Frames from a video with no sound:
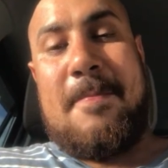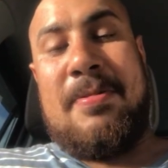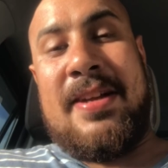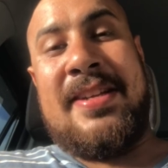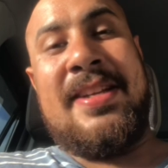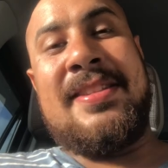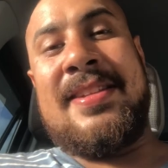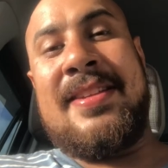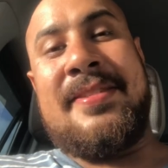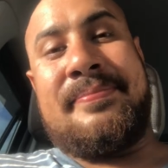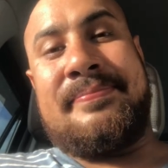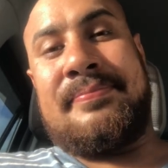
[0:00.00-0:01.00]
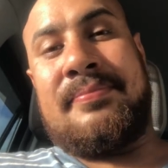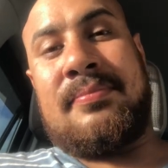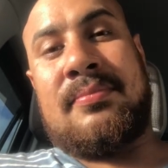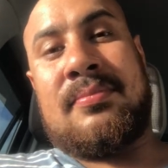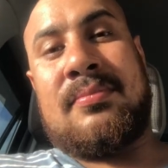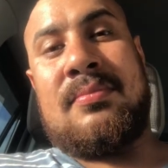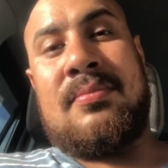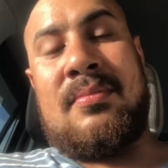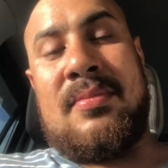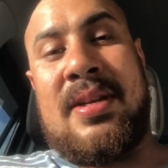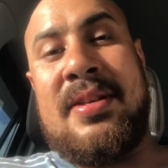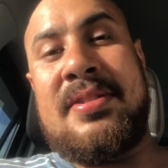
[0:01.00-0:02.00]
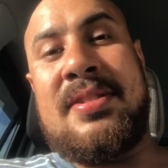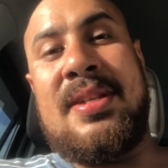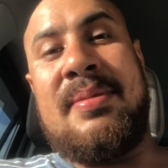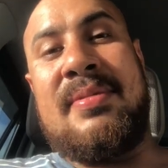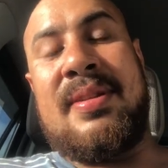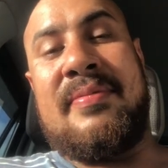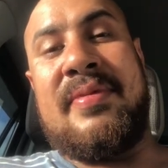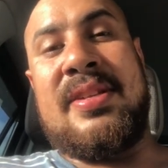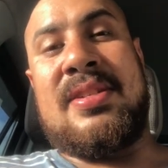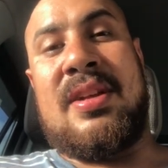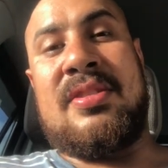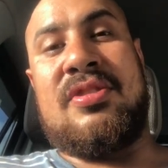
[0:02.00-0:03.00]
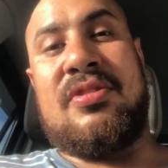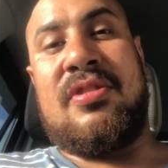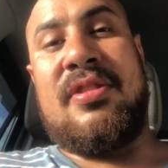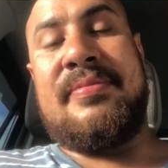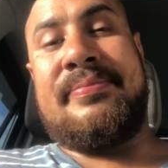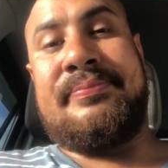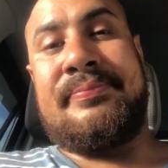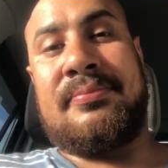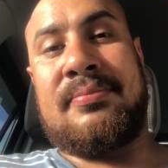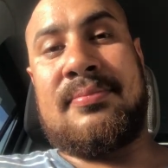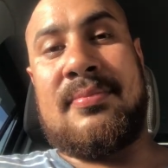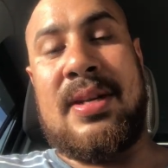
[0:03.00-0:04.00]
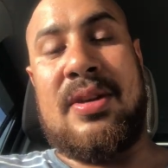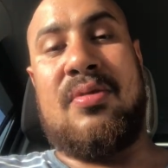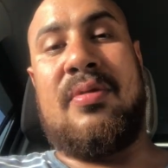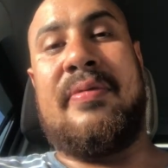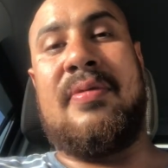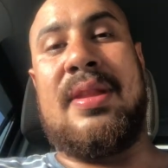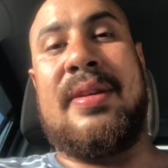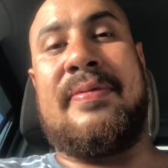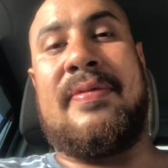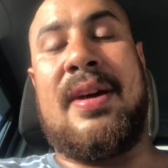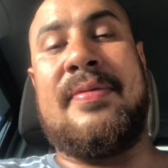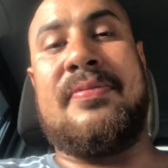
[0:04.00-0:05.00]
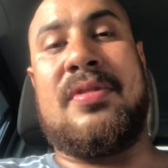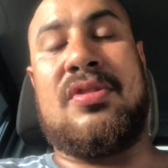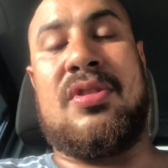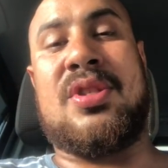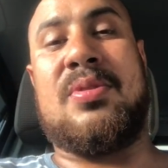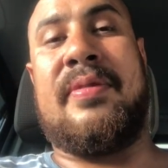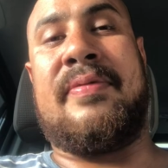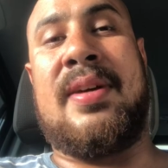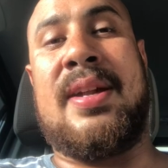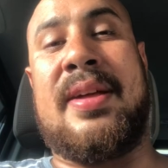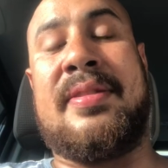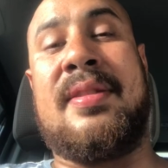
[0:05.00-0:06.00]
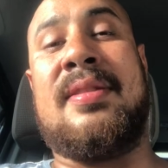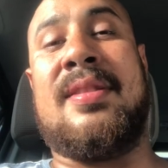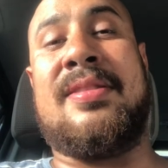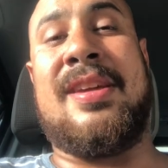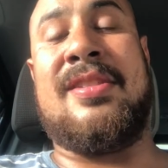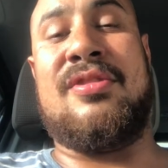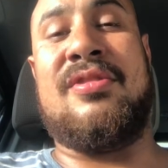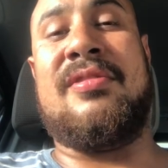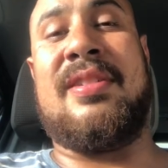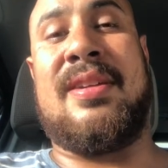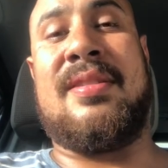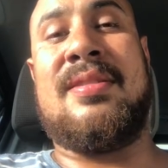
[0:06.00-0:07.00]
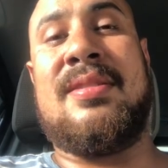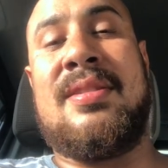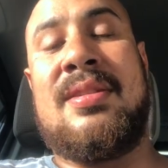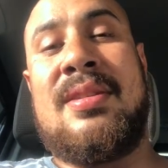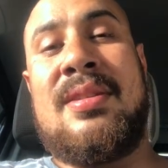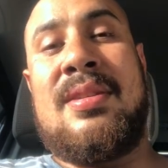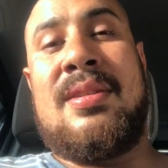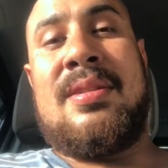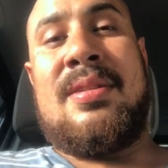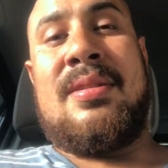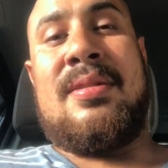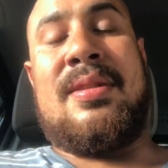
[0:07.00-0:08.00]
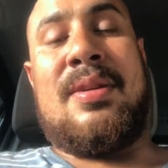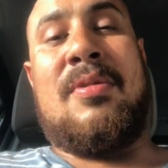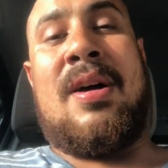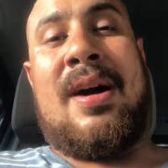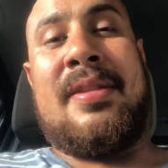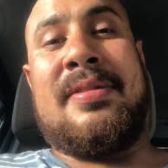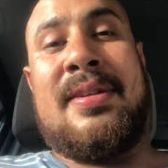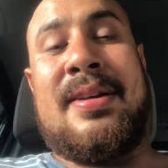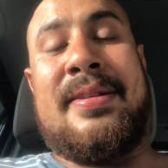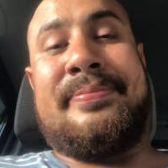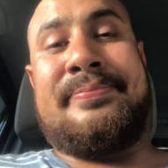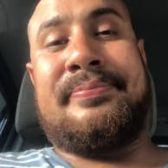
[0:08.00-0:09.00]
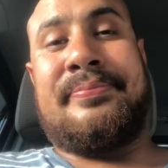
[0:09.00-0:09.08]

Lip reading: But he didn't, his team didn't reach out to Hearn at all for that fight, Joshua fight. I think that they knew that they were under